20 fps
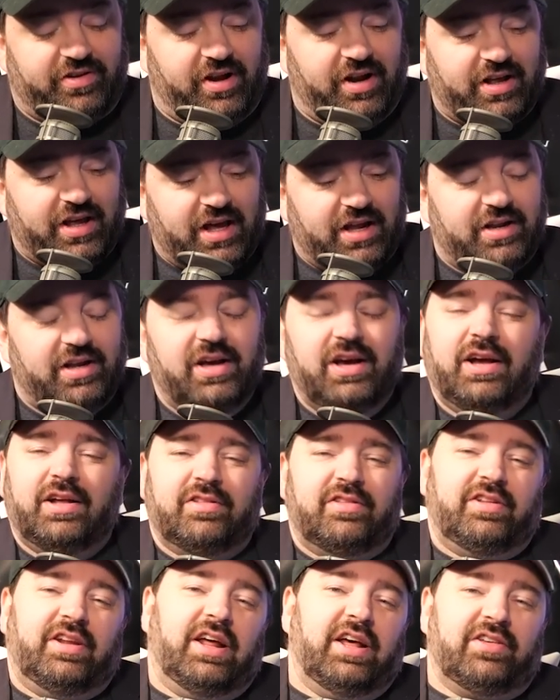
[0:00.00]
And again,
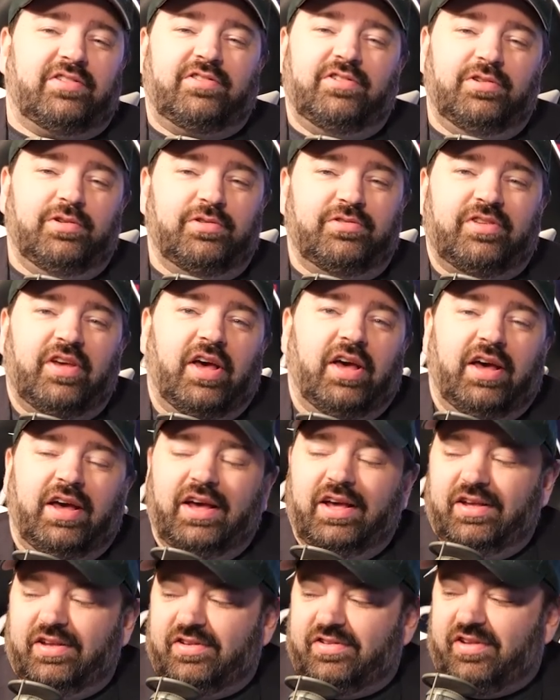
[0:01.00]
today's news
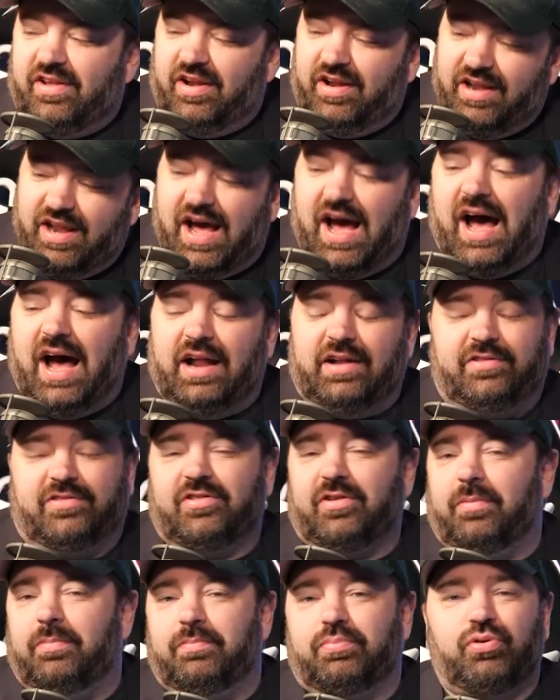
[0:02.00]
is not
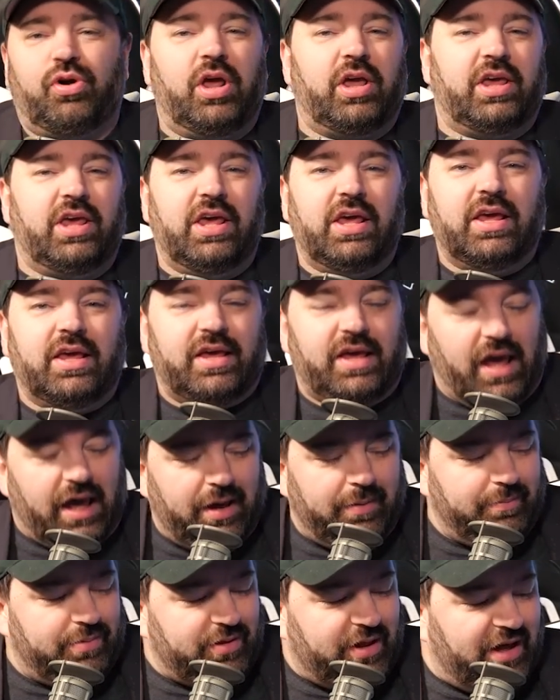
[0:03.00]
some breaking
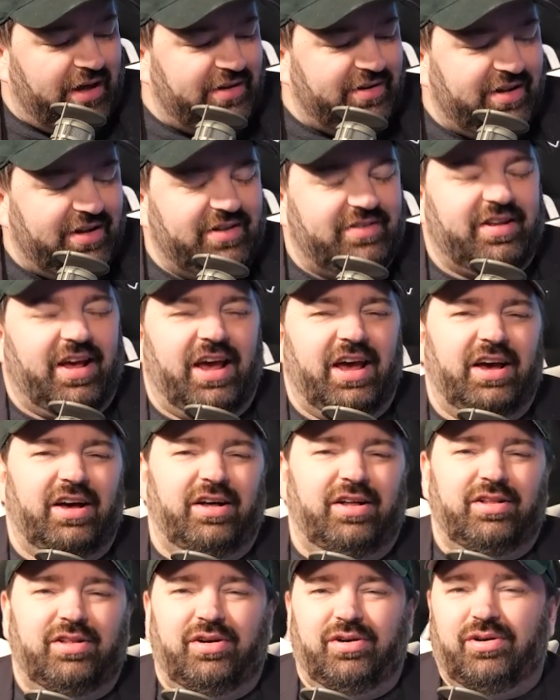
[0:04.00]
gameplay
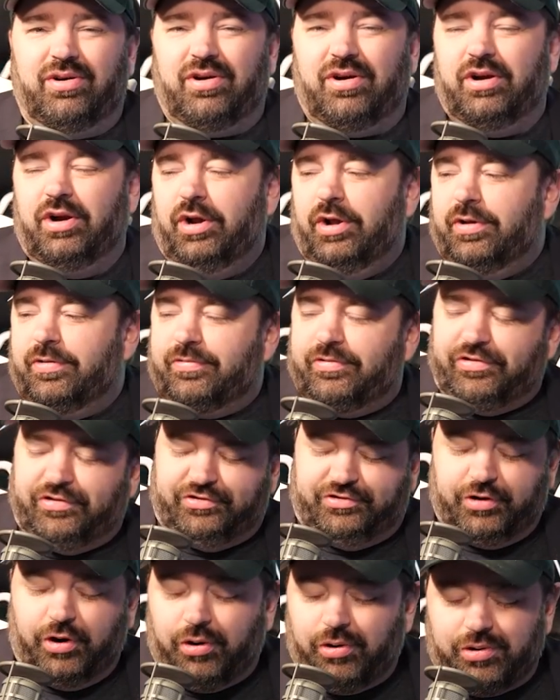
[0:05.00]
detail or
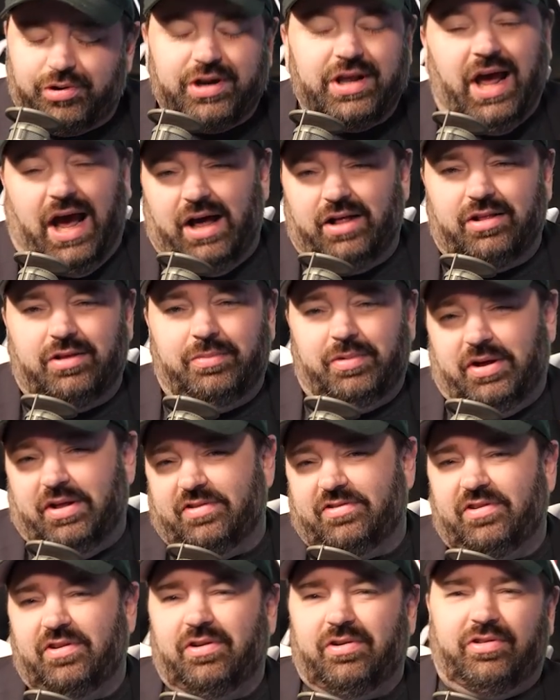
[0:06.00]
story
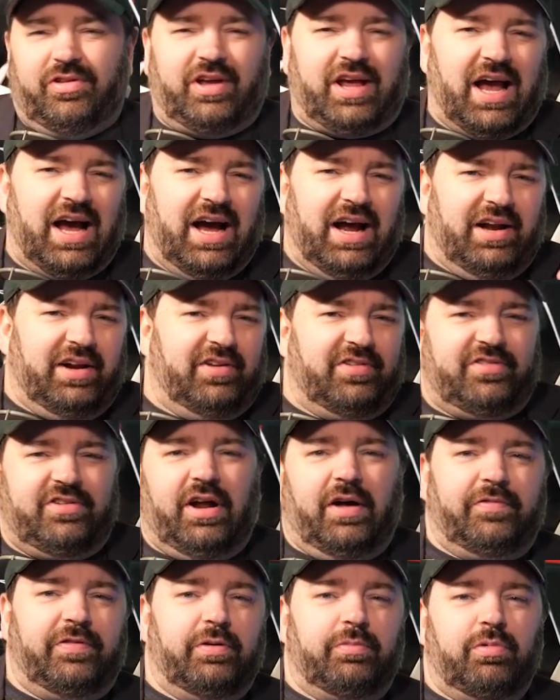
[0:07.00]
elements, you know, the kind of
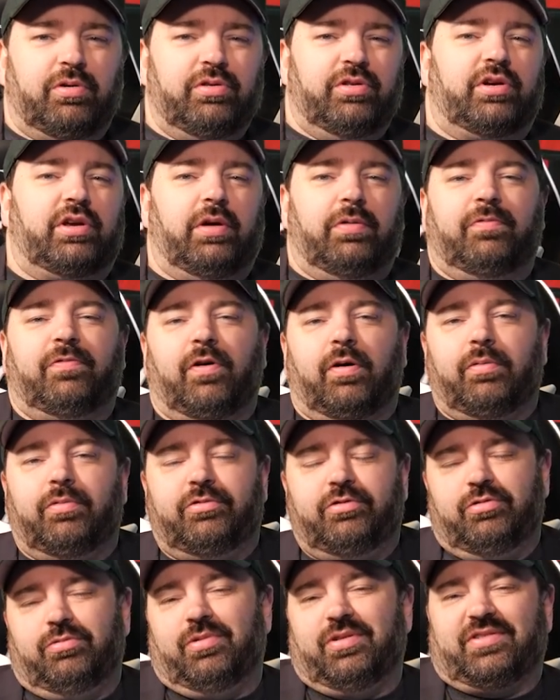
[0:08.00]
stuff that we're looking forward
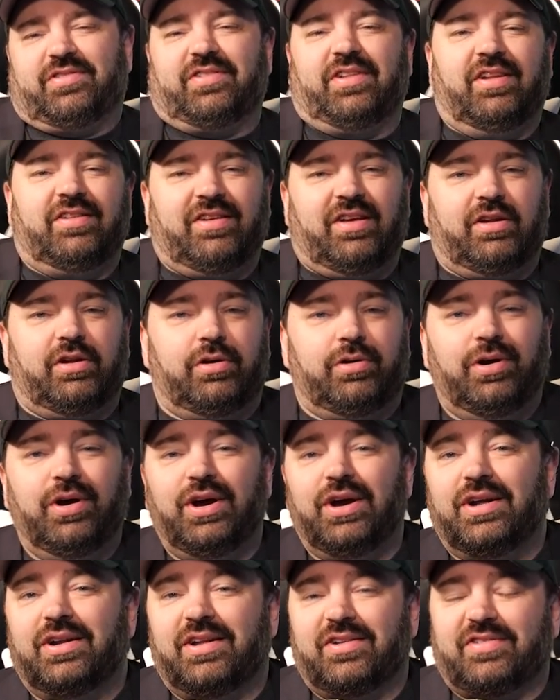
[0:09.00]
to once Nintendo
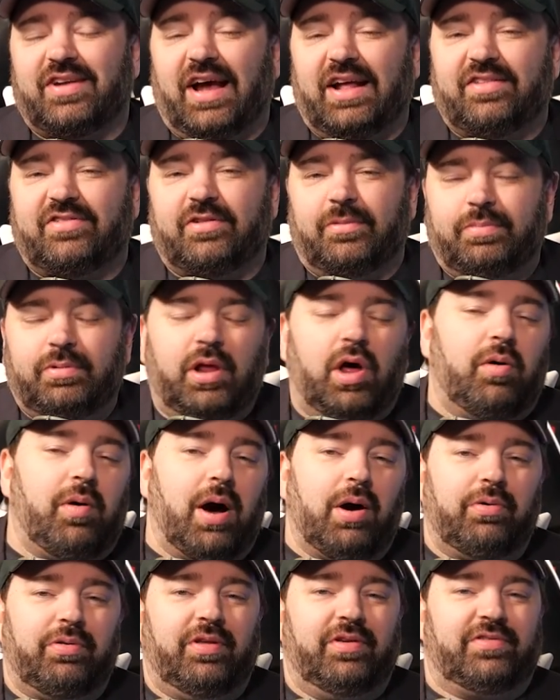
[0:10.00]
decides to blow
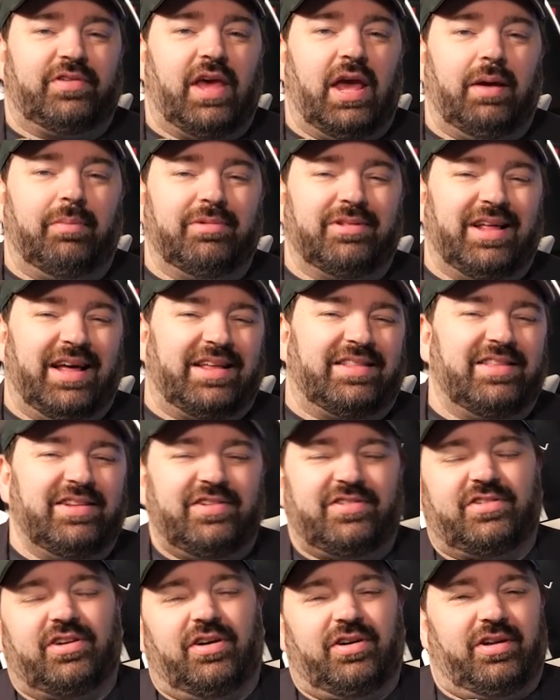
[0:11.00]
out this game, likely
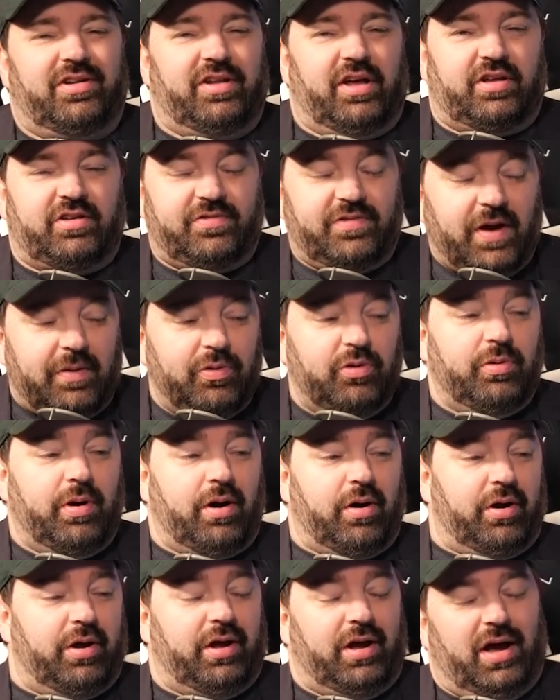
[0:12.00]
starting next
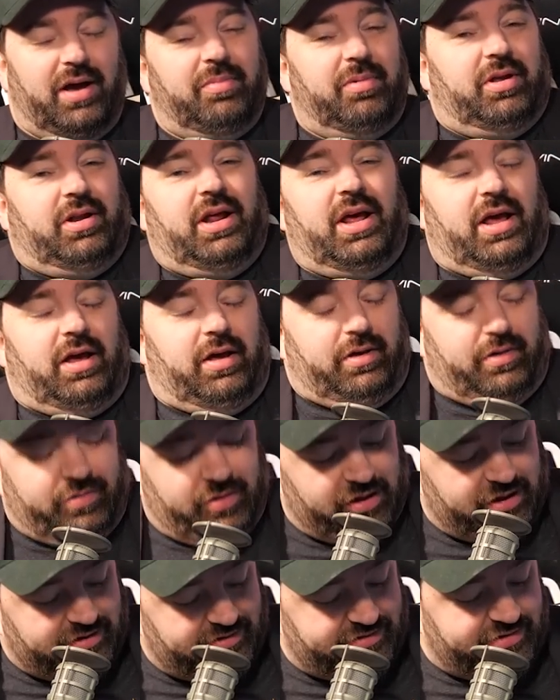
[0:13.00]
February. I mean, hey,
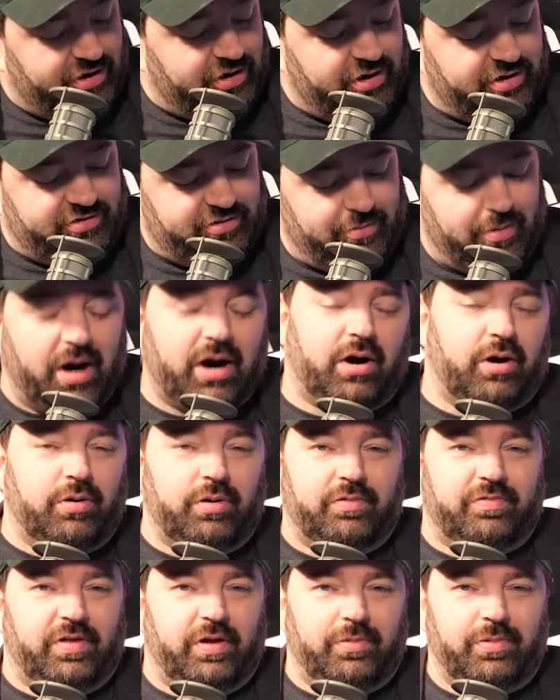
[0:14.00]
they could start it tomorrow
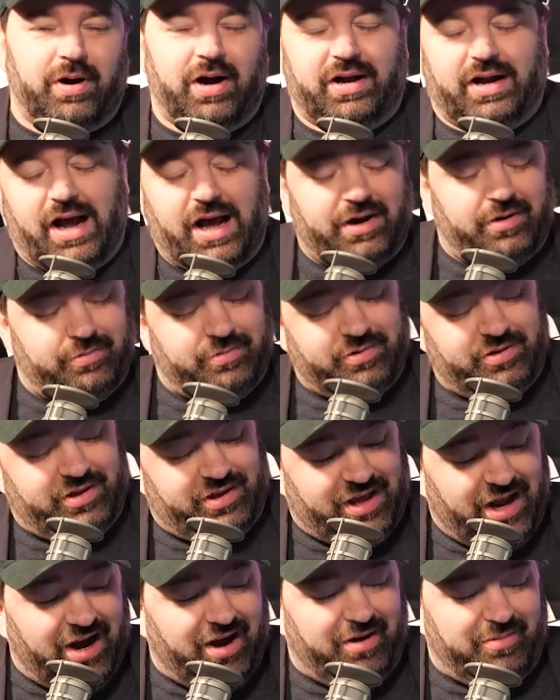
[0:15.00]
if they want. I don't really
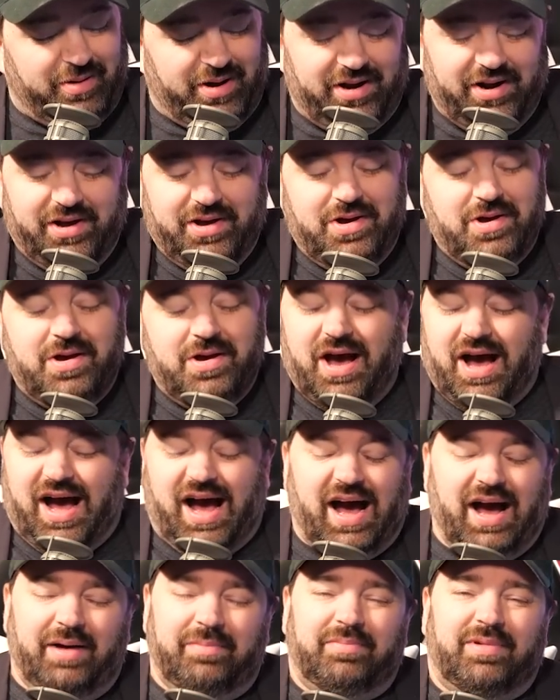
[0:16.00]
care, but
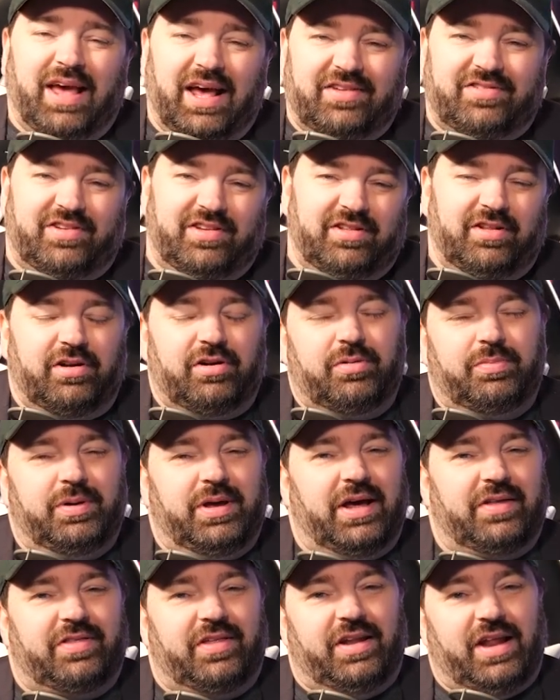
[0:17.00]
I'm guessing it'll
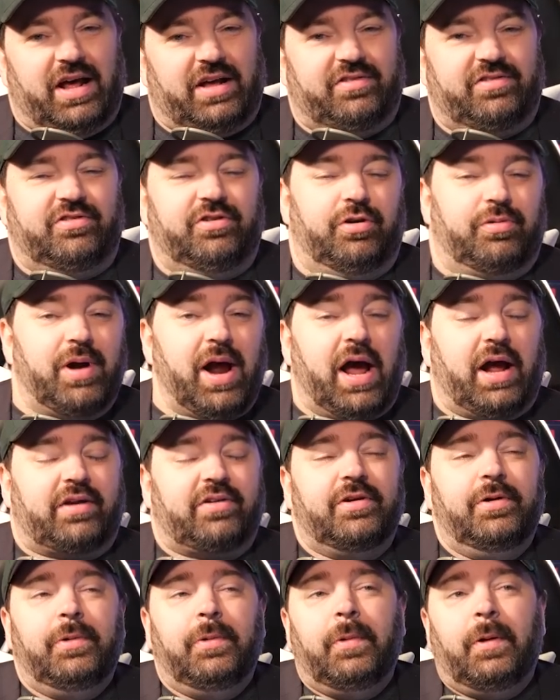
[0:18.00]
be at the next direct.